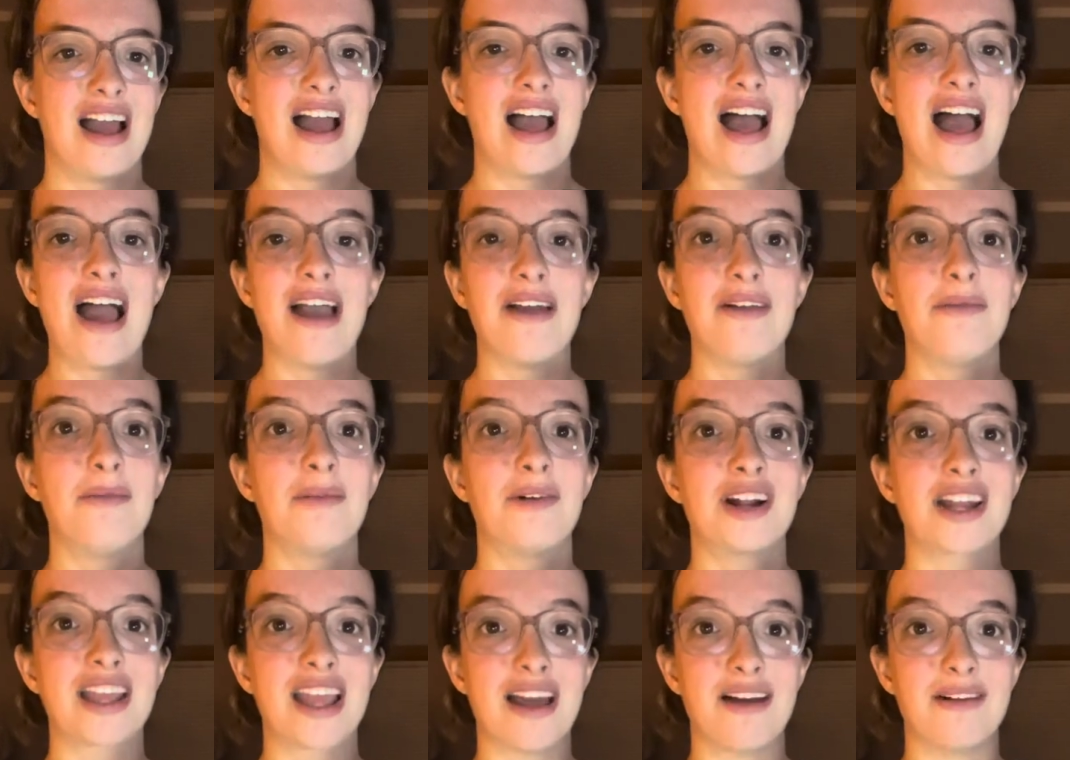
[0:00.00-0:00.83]
I
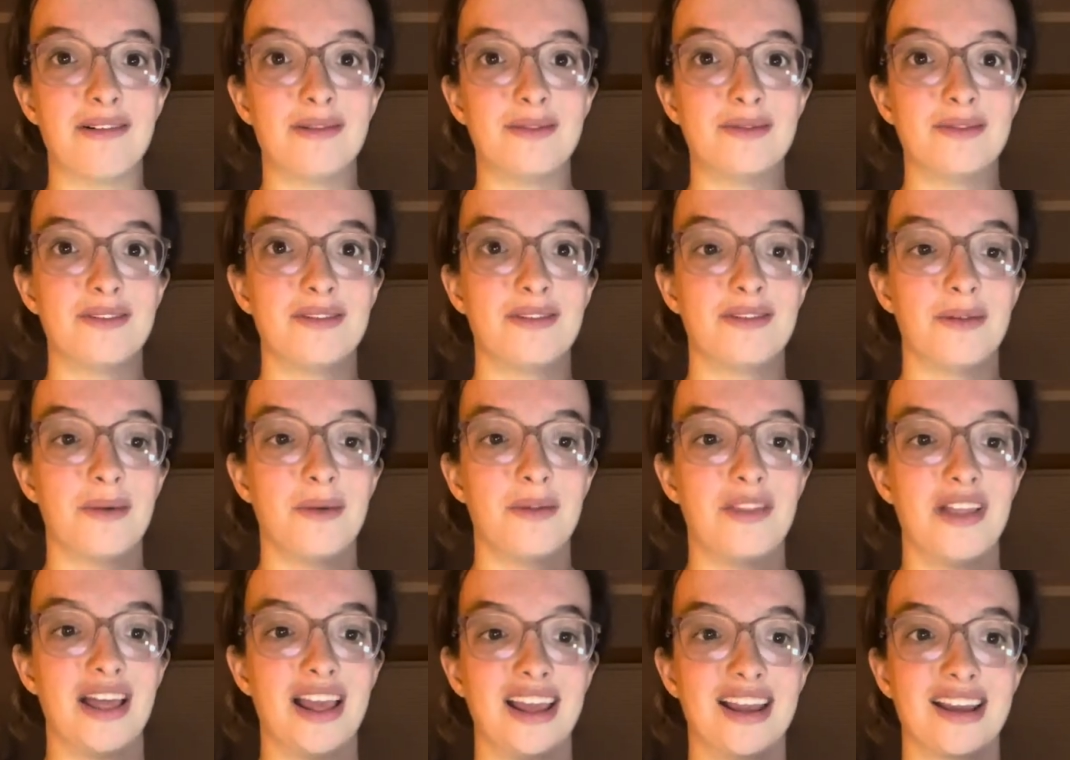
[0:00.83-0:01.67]
work out
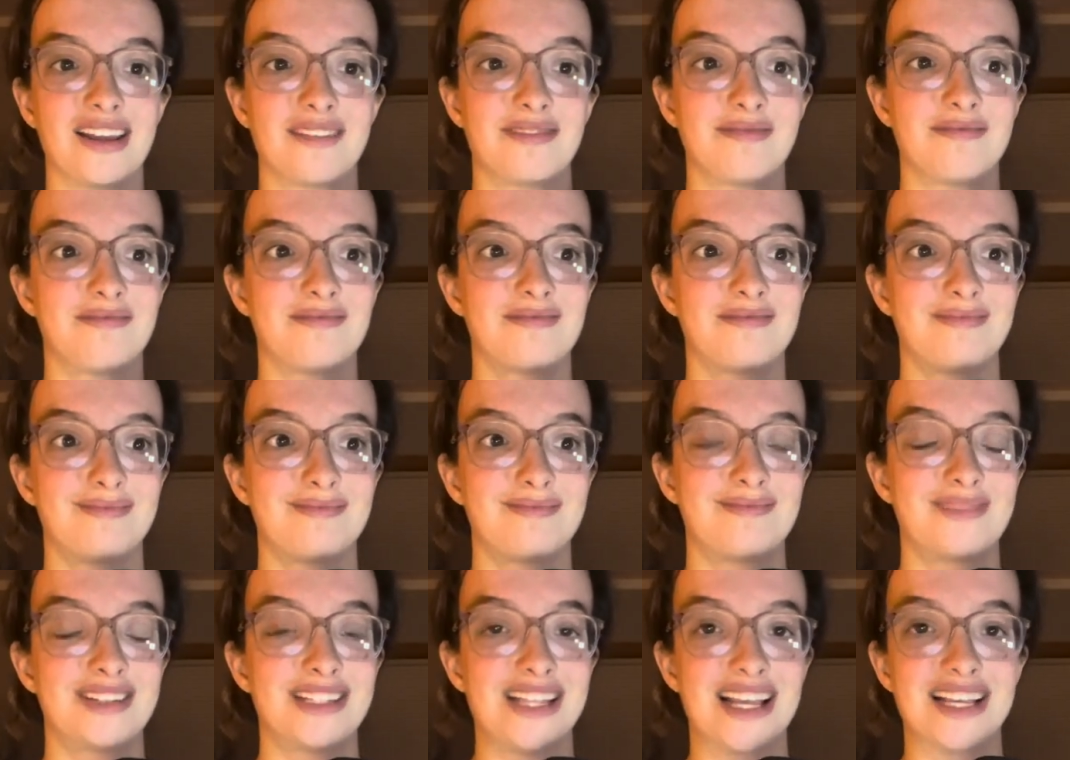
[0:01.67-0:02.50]
like
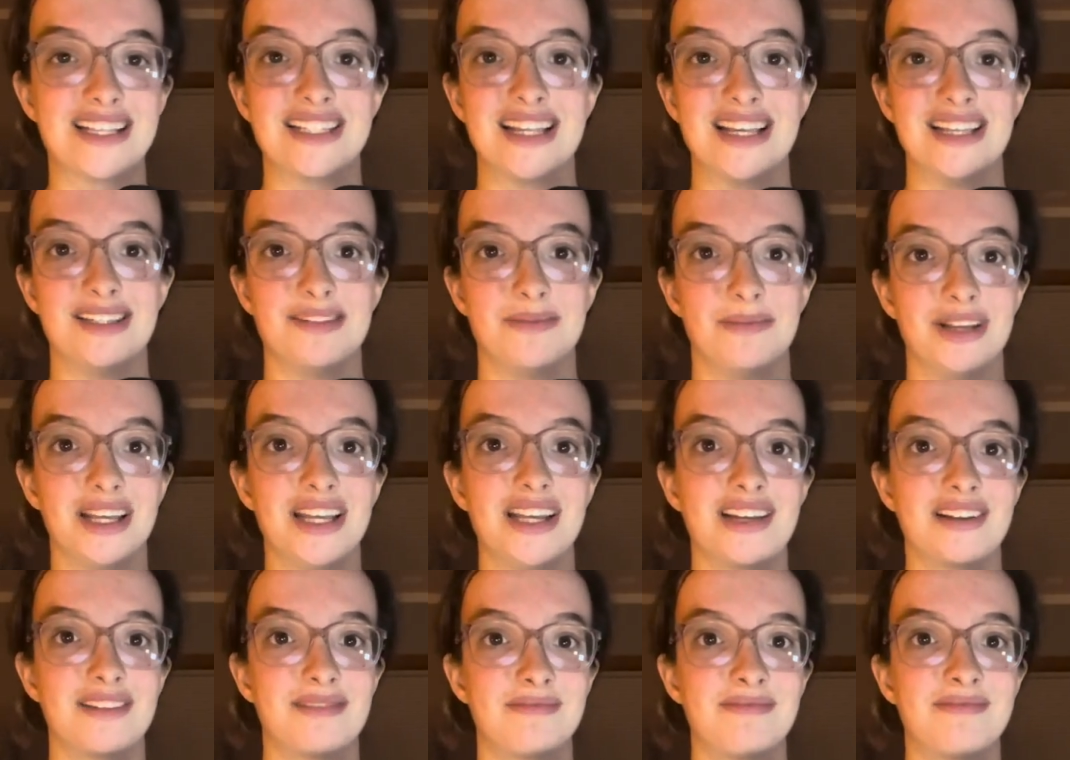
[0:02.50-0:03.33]
six days a
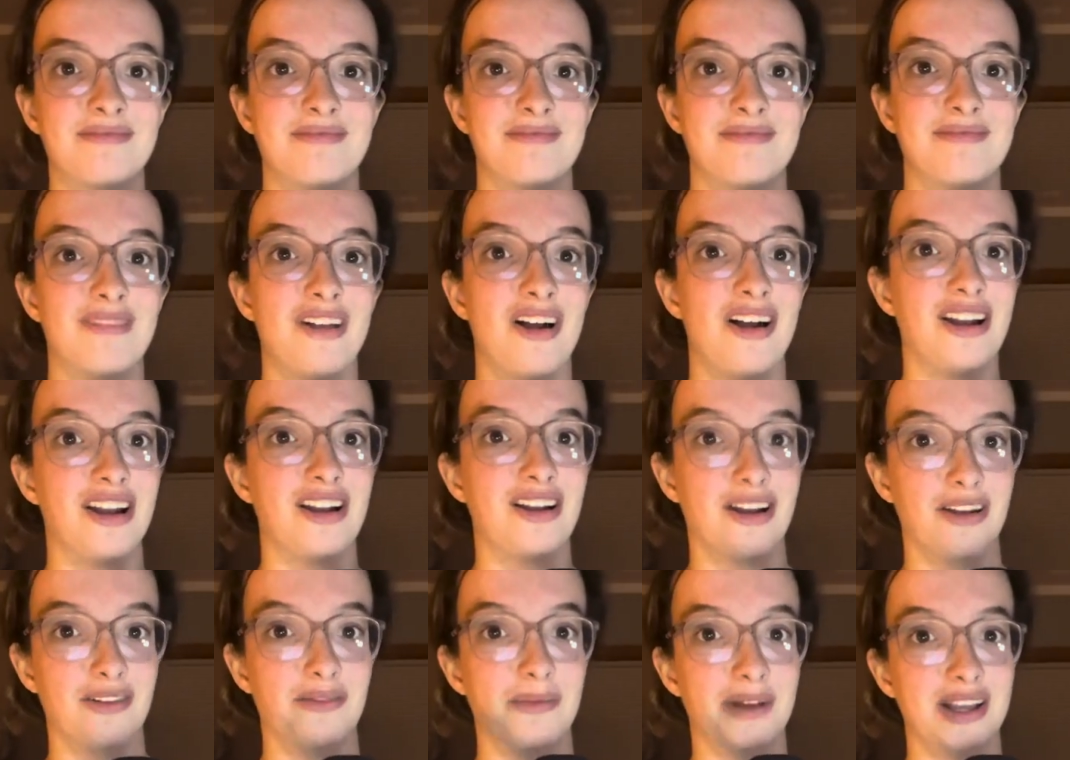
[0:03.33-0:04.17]
week on a
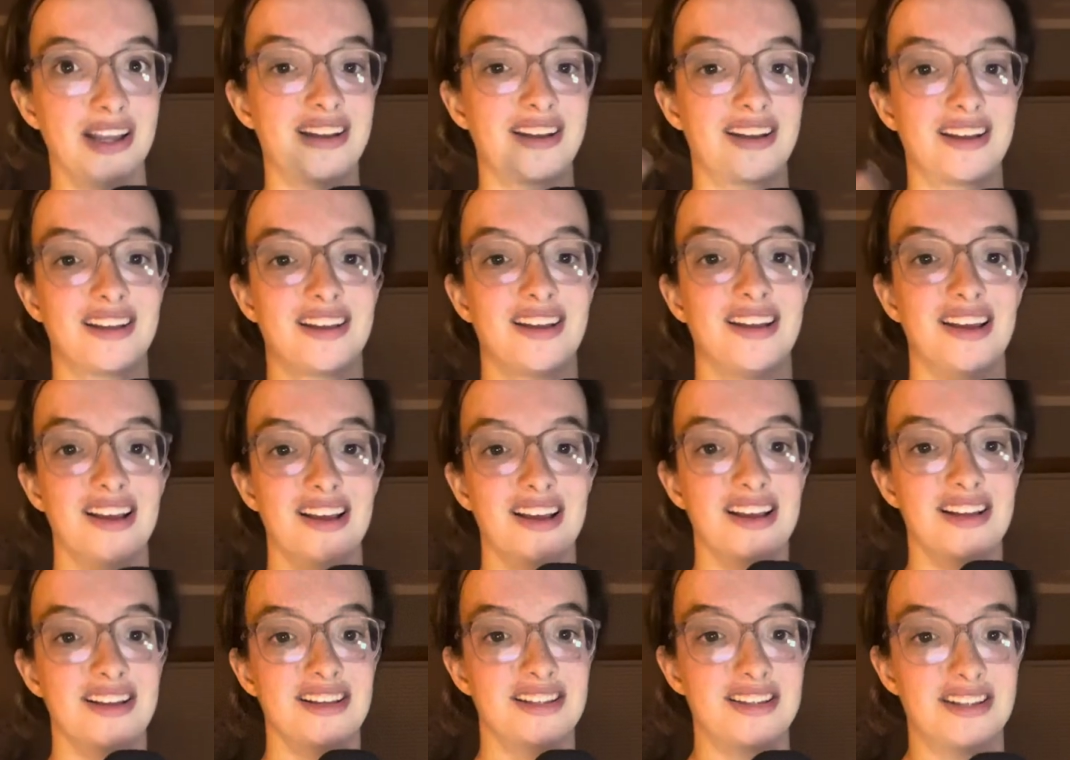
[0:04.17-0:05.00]
good week.
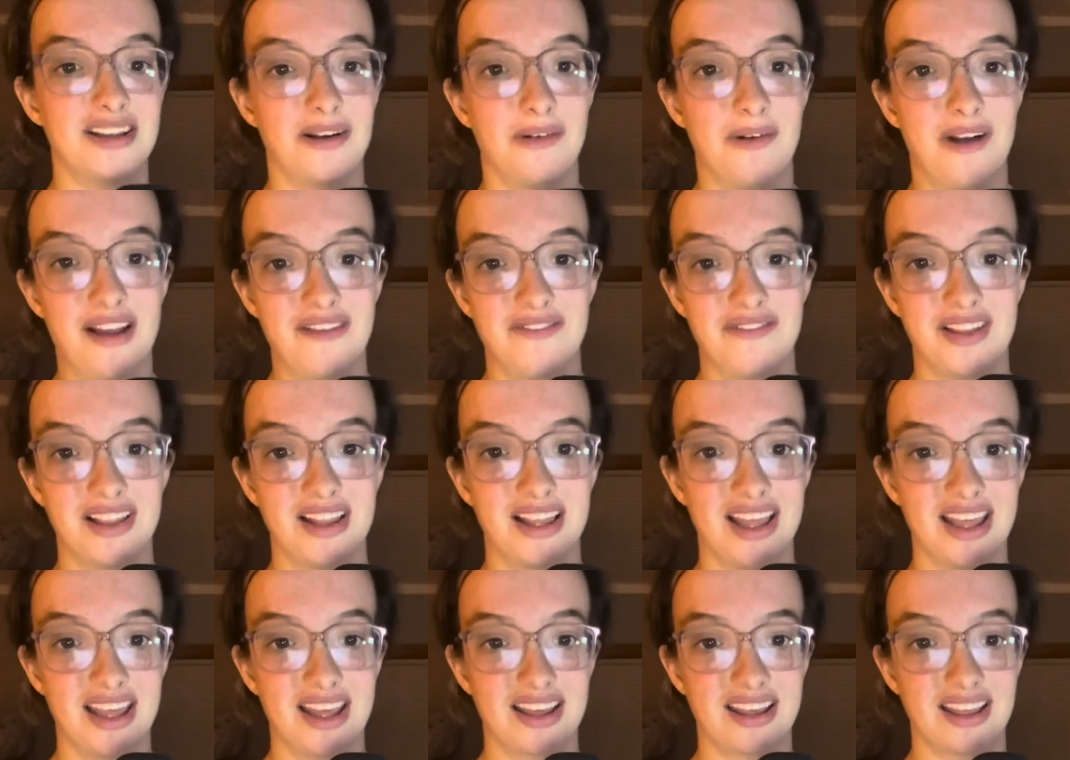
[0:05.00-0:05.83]
So I feel
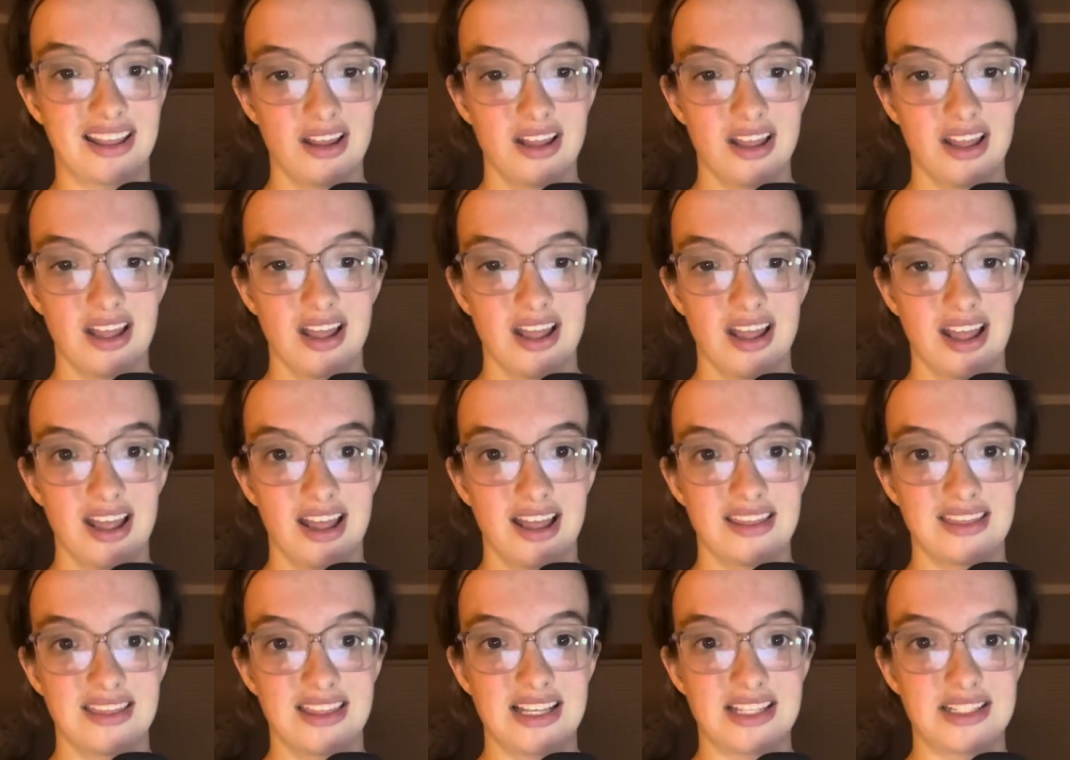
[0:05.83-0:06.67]
like
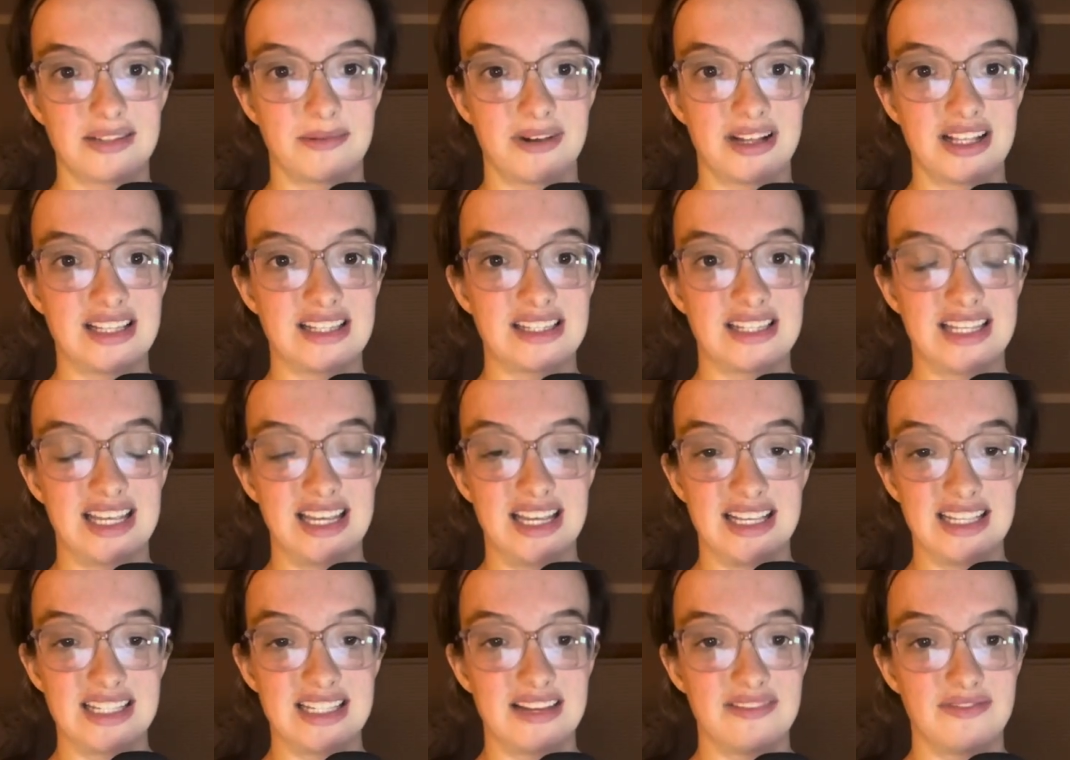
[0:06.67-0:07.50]
this one's
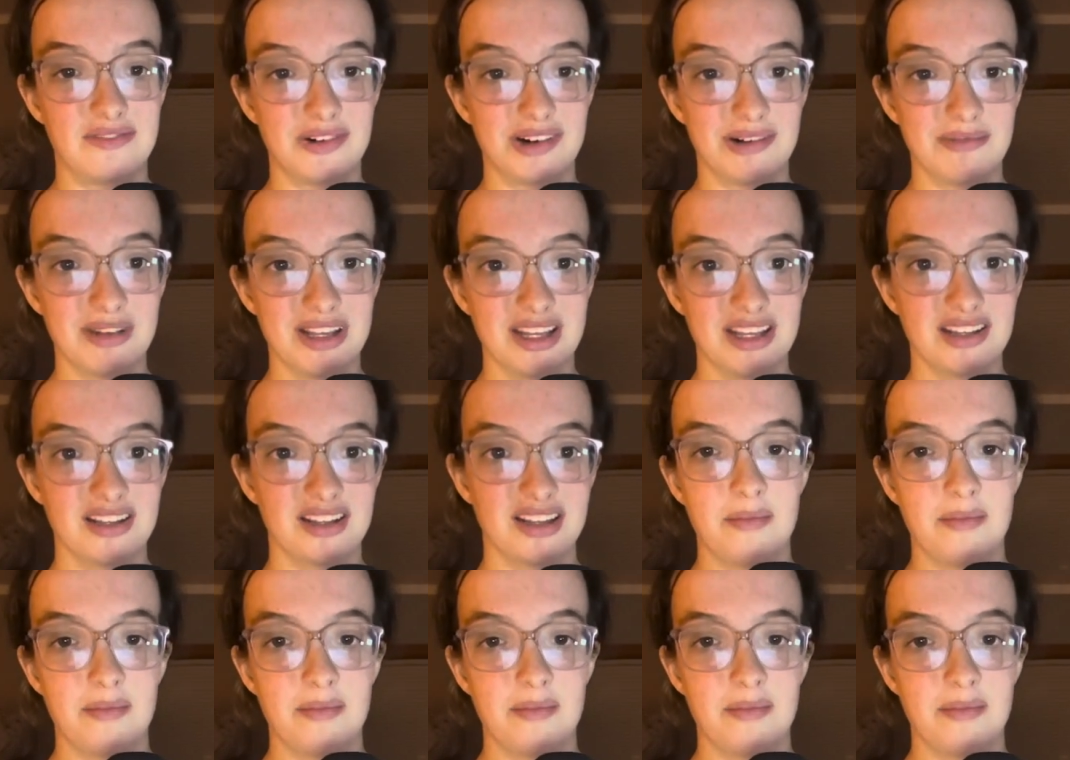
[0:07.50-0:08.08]
easy for me.